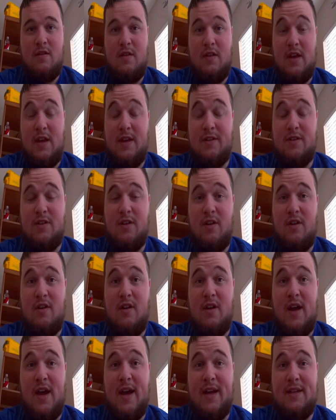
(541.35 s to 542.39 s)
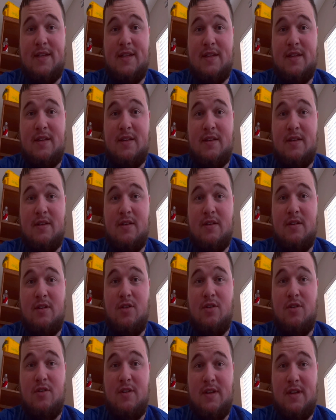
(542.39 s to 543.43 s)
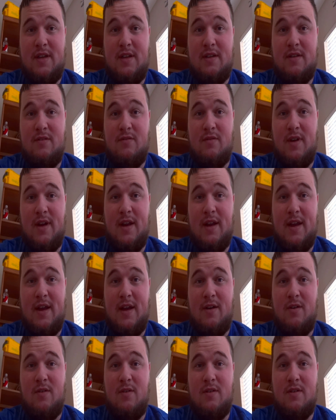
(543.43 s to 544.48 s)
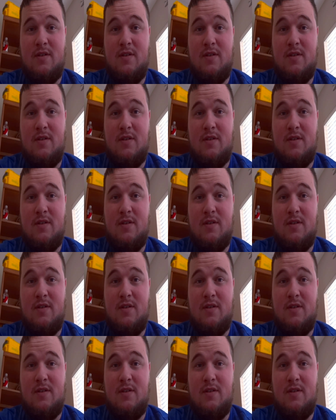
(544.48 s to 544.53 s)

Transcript: Things are not good right now.